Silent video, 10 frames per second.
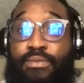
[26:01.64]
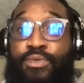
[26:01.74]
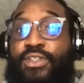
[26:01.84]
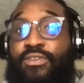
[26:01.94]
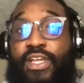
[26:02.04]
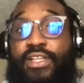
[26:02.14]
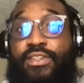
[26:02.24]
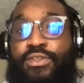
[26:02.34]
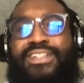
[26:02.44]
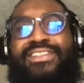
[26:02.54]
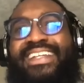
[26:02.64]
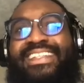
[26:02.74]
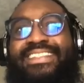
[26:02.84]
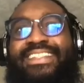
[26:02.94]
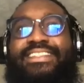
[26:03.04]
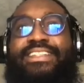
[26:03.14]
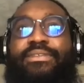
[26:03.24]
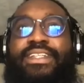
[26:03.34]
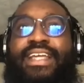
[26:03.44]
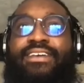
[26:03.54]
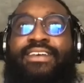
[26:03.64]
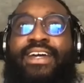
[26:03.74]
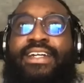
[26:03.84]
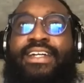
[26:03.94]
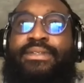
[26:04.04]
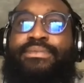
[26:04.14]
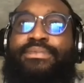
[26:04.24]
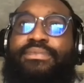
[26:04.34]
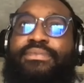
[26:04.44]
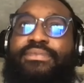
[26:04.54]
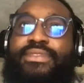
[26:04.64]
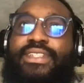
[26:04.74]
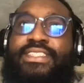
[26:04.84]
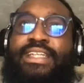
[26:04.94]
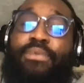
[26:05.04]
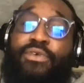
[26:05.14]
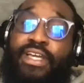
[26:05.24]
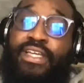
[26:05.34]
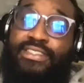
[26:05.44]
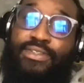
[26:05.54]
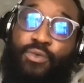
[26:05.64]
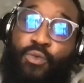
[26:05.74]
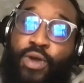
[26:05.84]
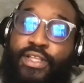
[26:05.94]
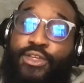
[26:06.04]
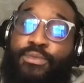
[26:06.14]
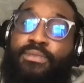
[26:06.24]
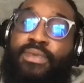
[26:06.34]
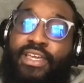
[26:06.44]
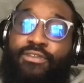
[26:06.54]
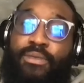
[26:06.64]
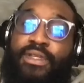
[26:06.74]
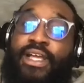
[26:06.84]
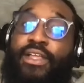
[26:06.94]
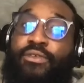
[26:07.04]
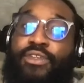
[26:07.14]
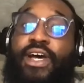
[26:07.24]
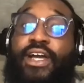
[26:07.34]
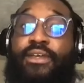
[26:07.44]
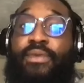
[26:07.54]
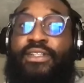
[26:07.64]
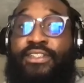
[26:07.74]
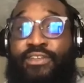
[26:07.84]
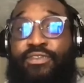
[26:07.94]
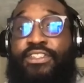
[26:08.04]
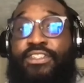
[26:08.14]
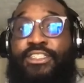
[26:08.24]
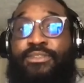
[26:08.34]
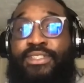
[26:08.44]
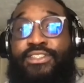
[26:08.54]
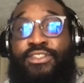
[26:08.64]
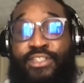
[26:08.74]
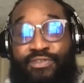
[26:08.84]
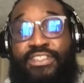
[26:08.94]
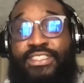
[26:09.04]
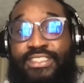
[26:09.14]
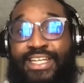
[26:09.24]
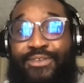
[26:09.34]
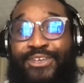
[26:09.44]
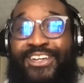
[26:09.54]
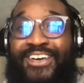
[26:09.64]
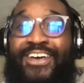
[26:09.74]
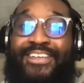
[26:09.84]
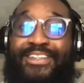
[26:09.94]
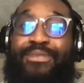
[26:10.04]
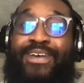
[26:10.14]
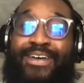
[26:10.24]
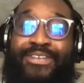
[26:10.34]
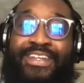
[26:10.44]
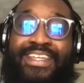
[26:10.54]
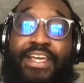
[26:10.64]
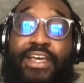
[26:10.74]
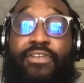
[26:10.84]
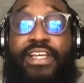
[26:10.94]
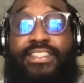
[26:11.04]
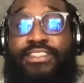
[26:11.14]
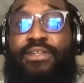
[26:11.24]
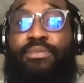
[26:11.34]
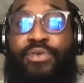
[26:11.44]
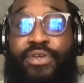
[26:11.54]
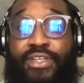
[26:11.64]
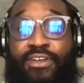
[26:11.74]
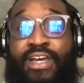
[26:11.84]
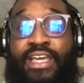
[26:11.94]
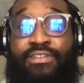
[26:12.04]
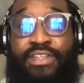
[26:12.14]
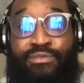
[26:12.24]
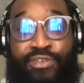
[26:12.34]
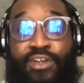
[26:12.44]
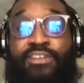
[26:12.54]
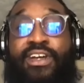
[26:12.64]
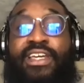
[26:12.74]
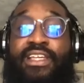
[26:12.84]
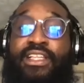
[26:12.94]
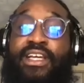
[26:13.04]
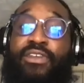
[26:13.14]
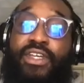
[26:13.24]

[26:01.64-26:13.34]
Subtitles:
motivated to. Because like this isn't something that like separates one human being from another. We're talking about the differences, but these are differences that we are all going to probably face at some point in our life if we are lucky enough